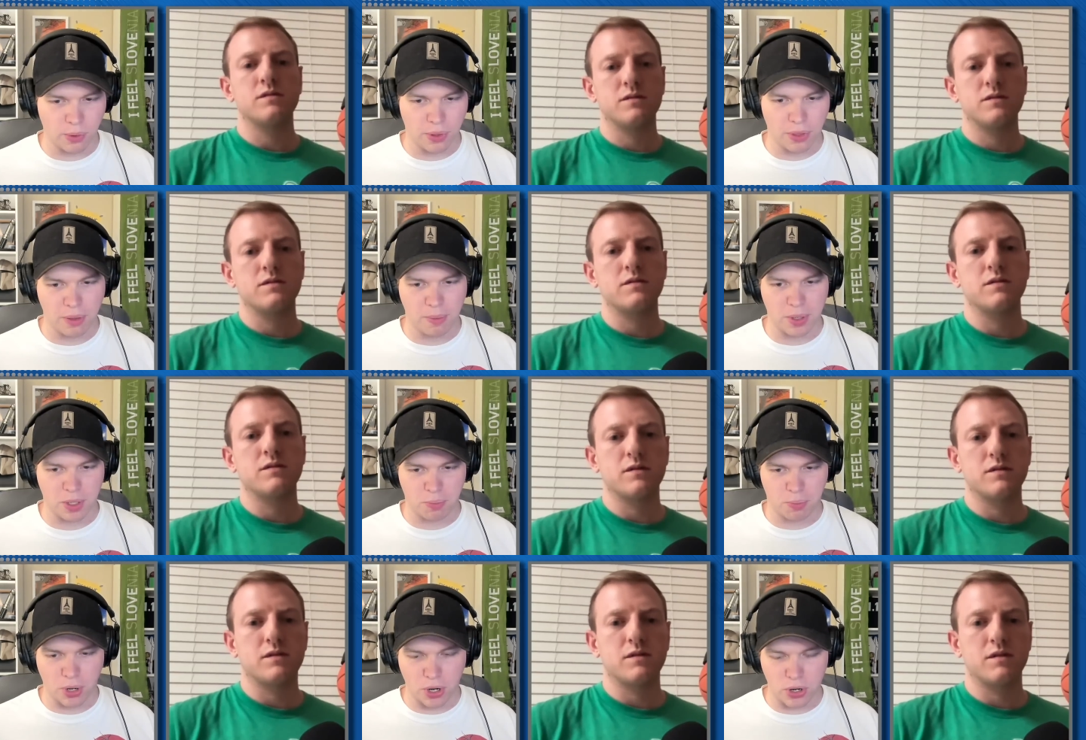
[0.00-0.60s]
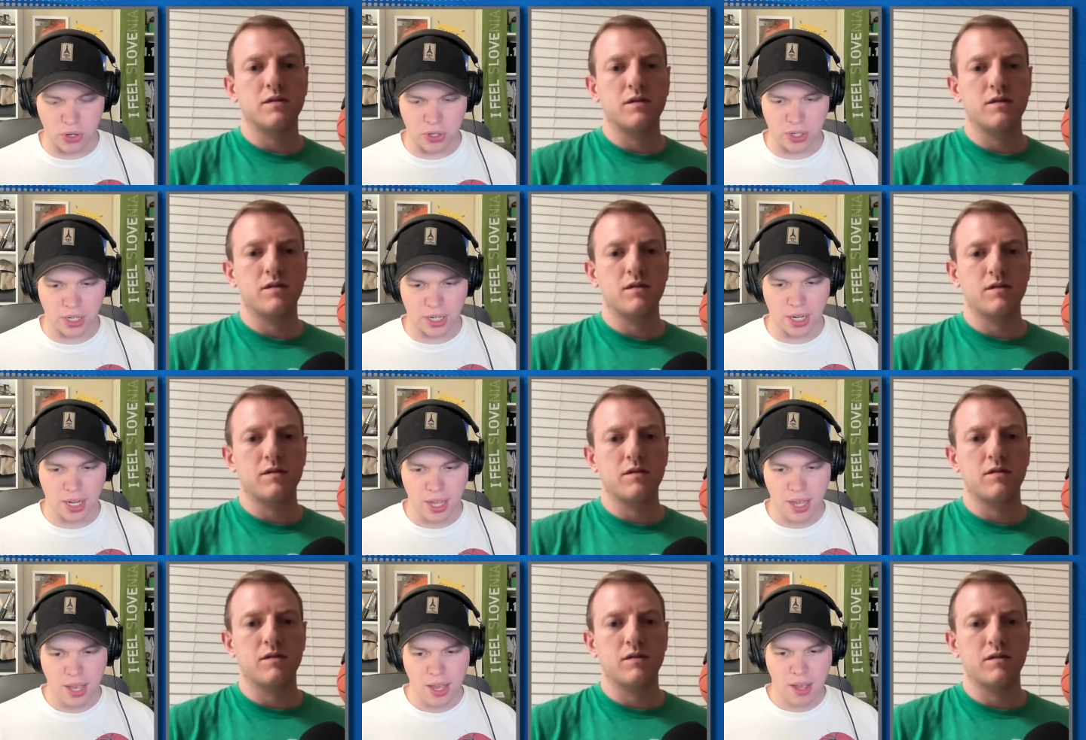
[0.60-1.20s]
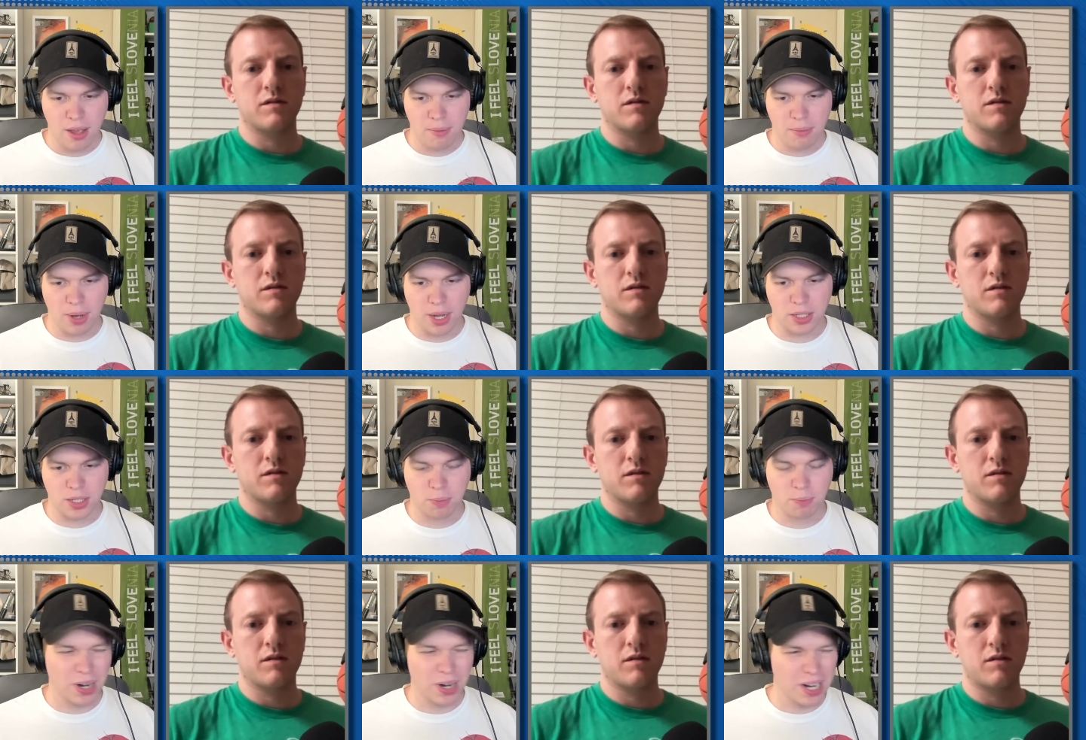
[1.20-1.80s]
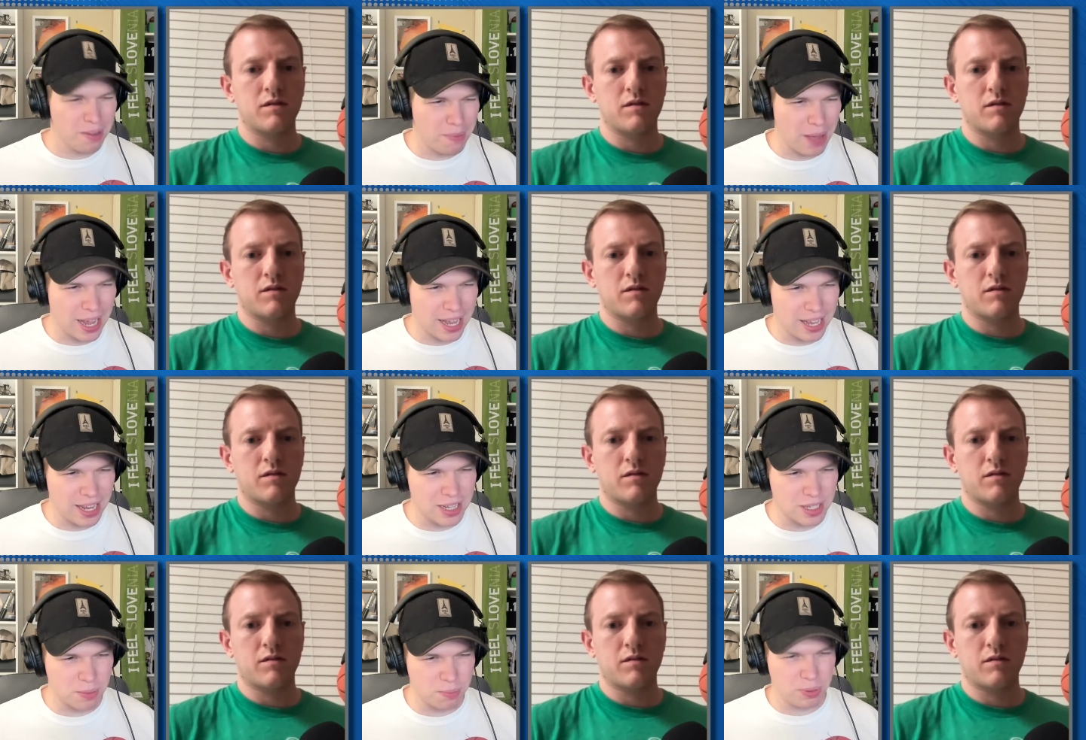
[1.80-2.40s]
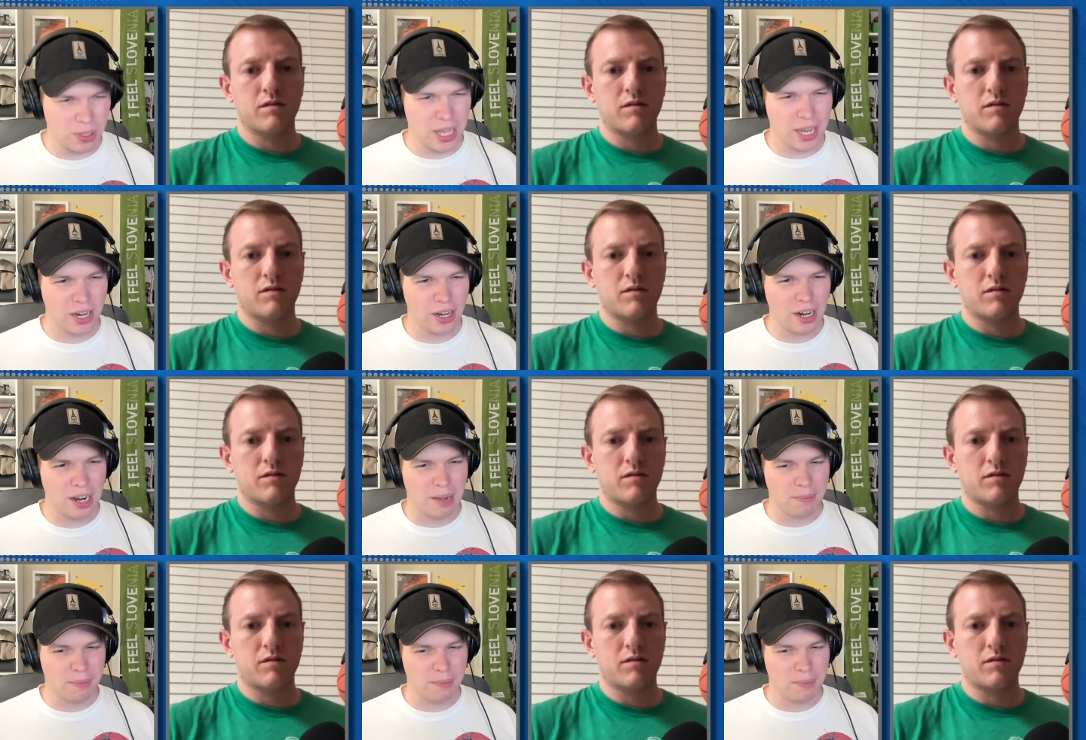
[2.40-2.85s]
Speaker 1: with him as a person. But to bring him back in as a player,